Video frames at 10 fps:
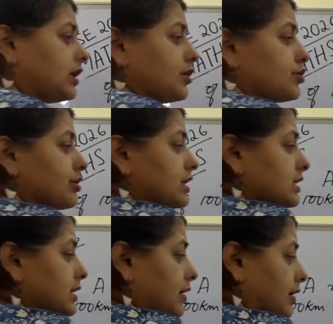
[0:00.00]
so it
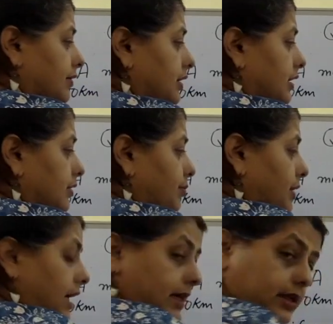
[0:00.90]
is 100
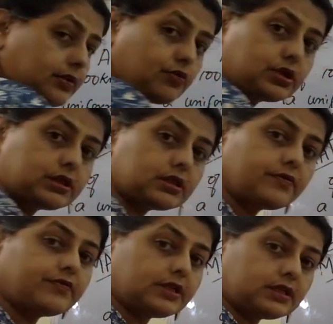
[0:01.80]
by, what is
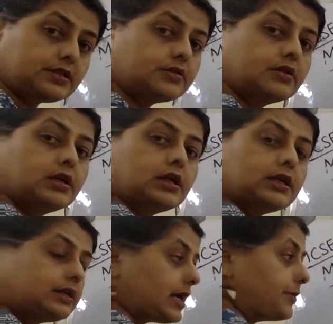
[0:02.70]
the first
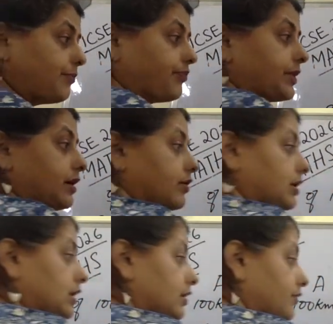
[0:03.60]
time?
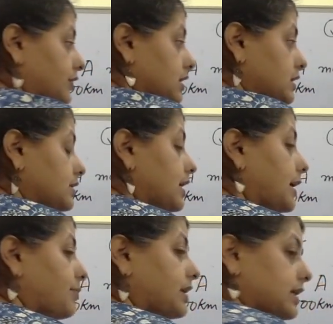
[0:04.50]
Okay, the first
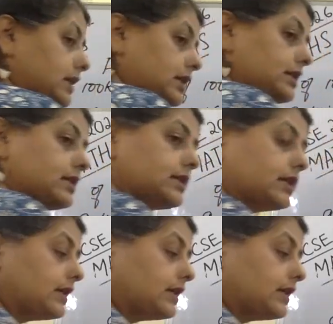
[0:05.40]
time is